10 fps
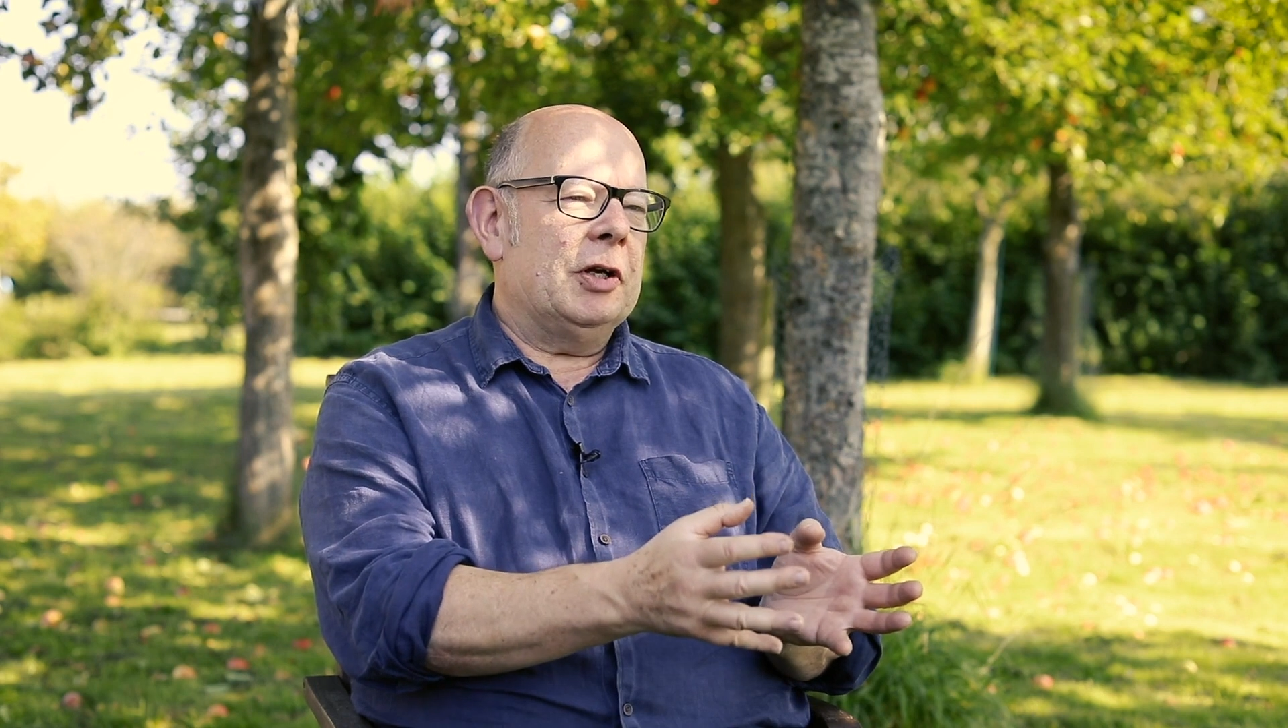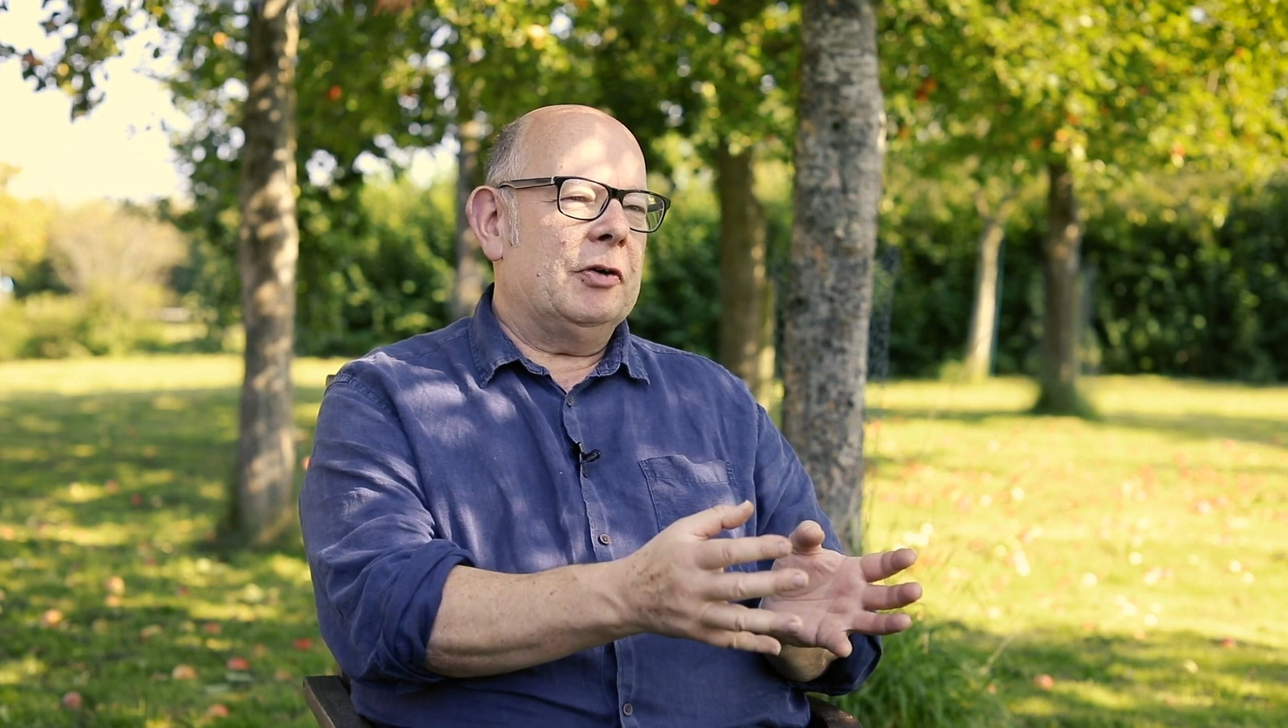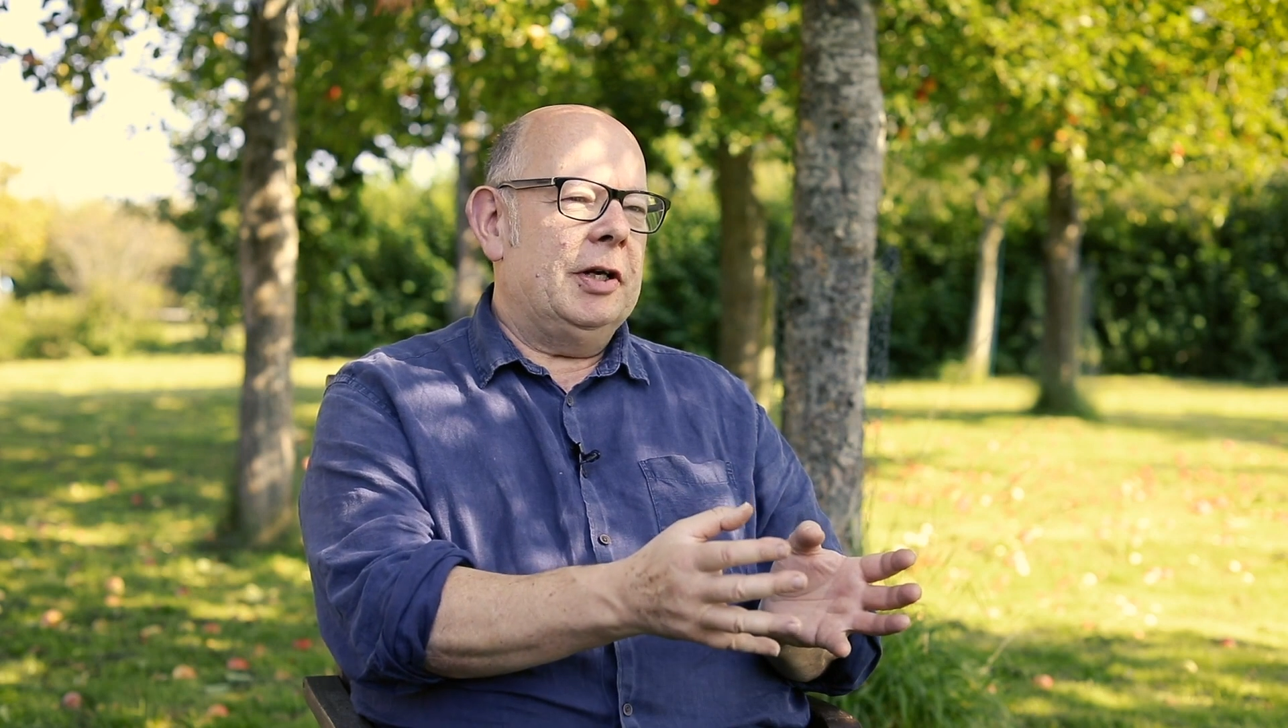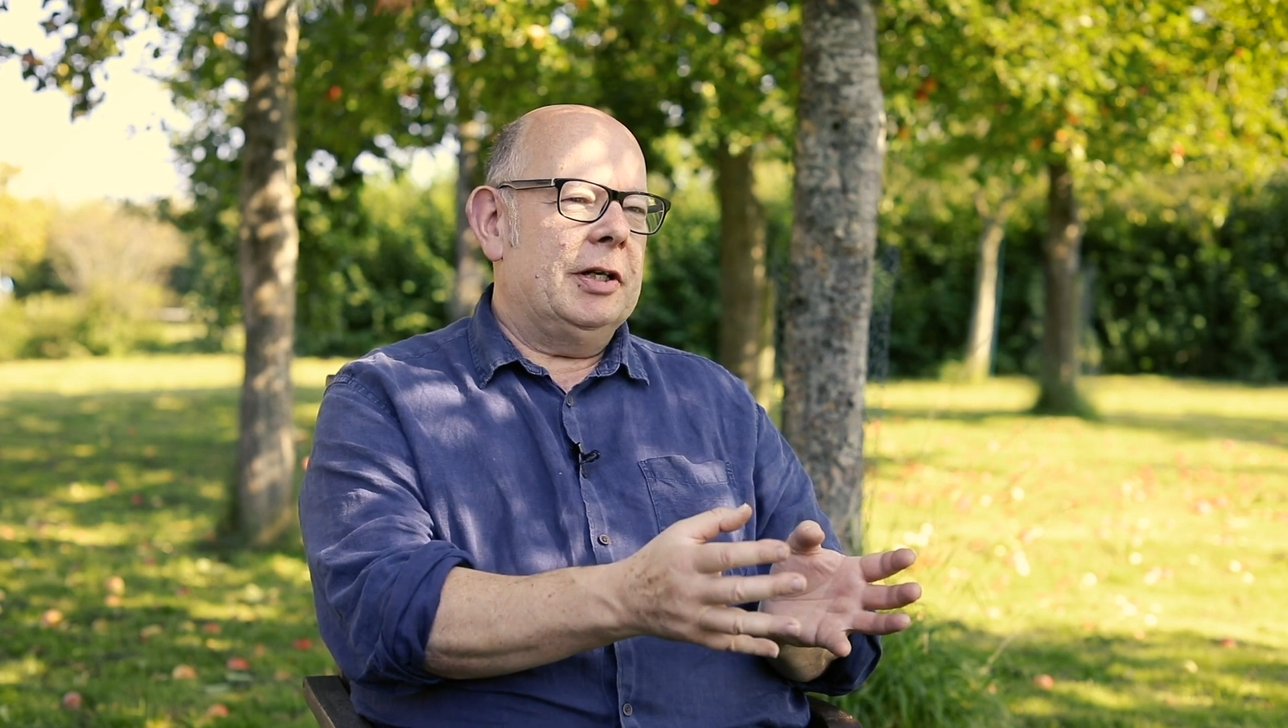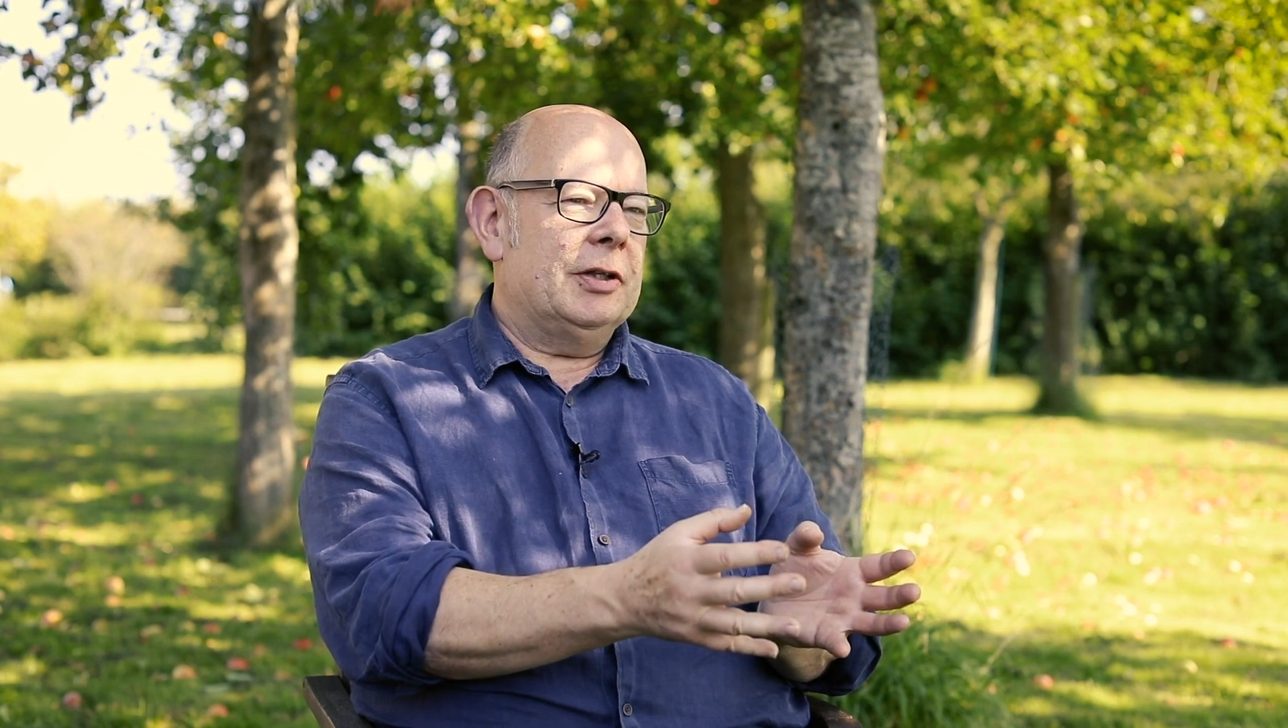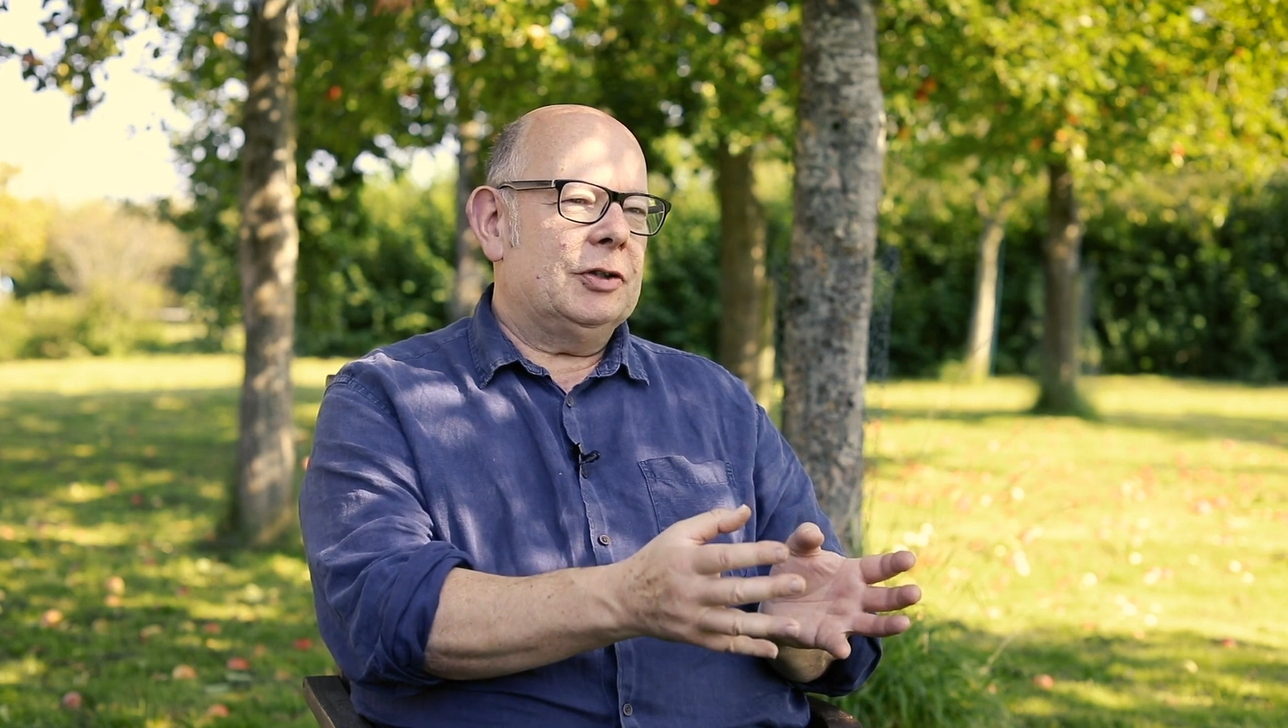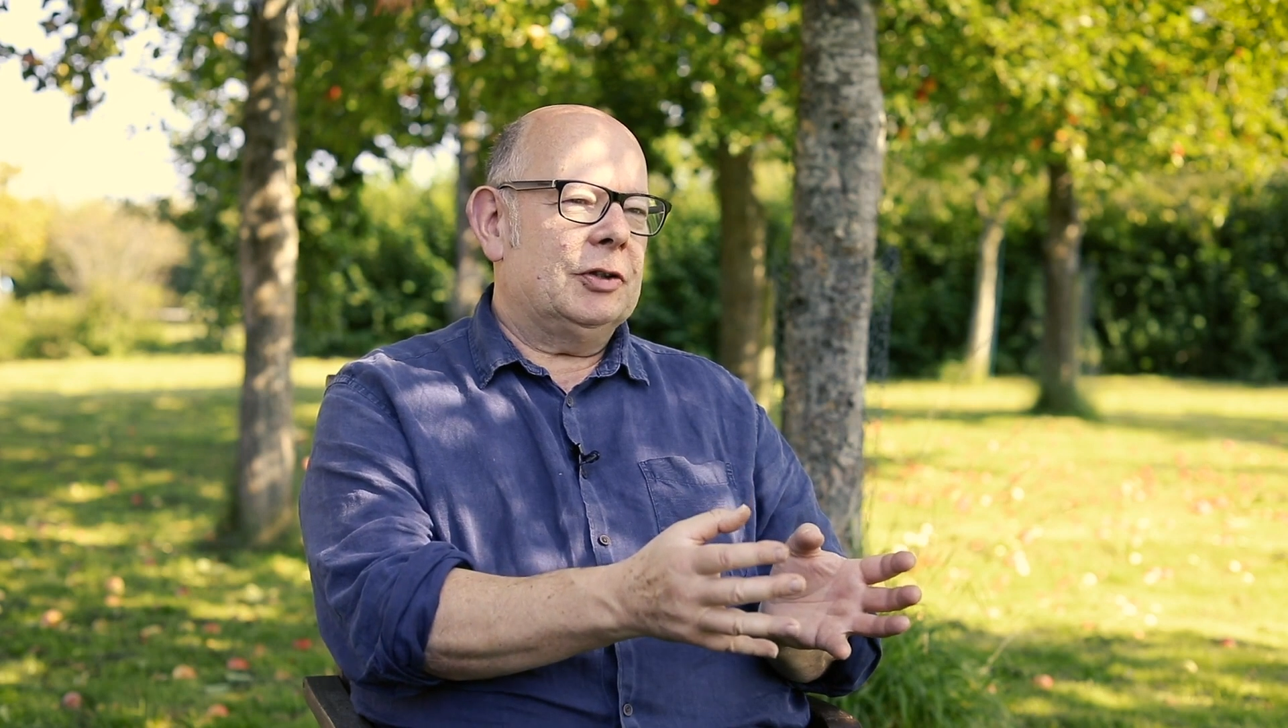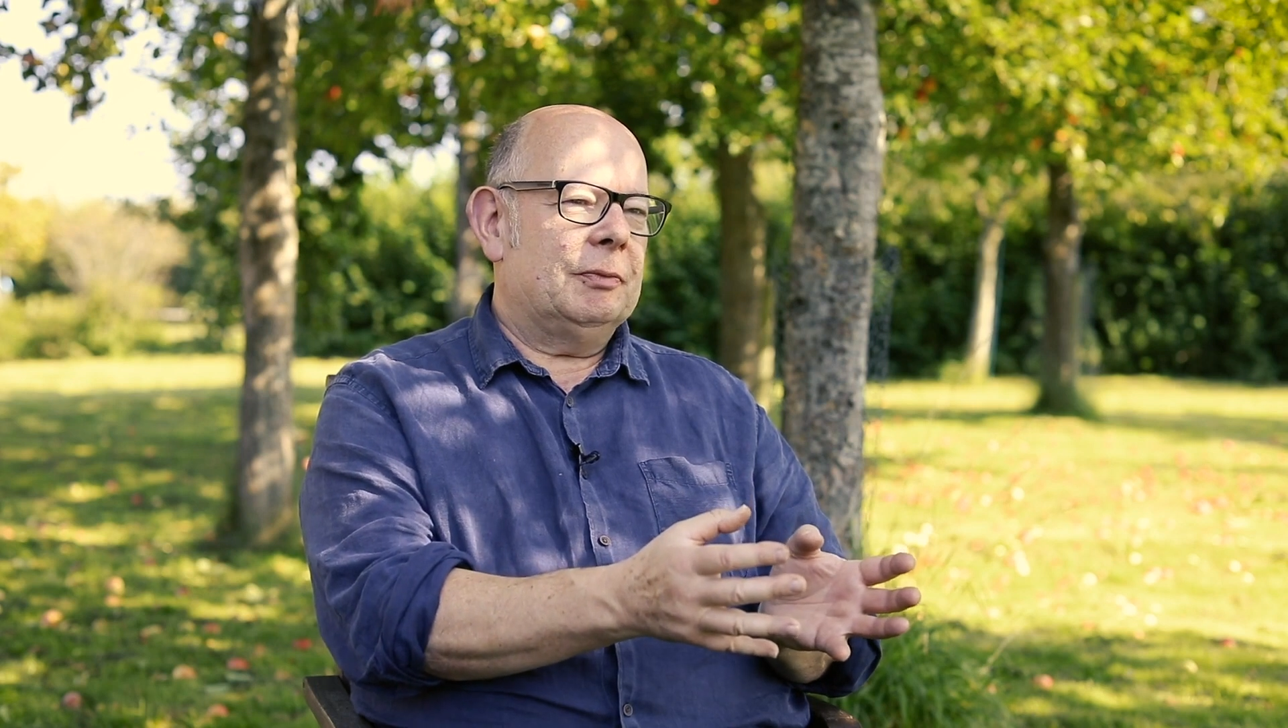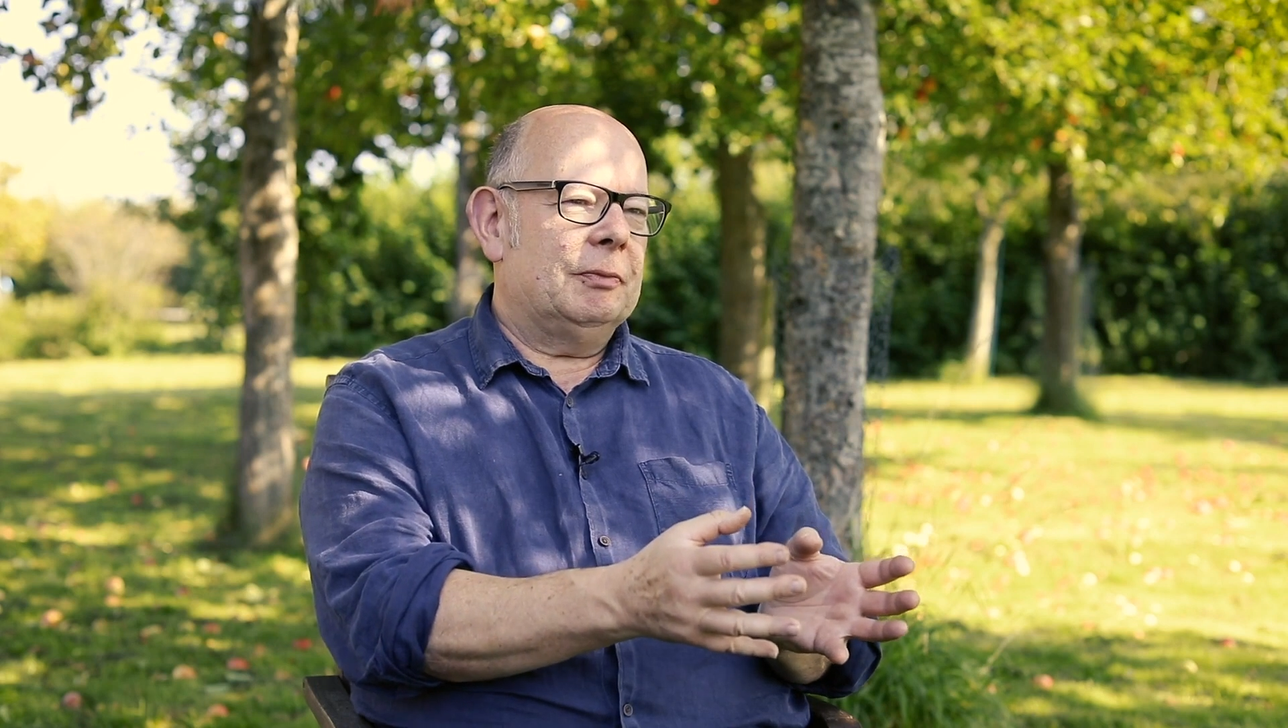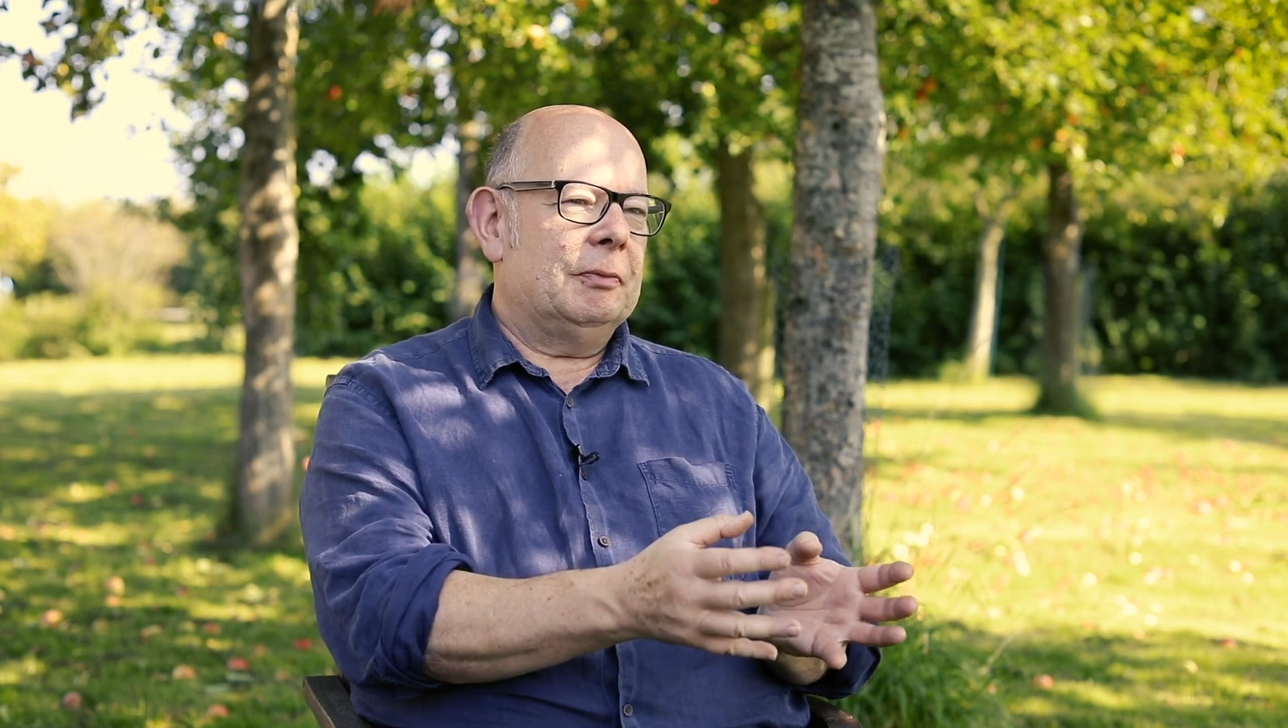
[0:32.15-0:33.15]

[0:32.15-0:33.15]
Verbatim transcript: ingredients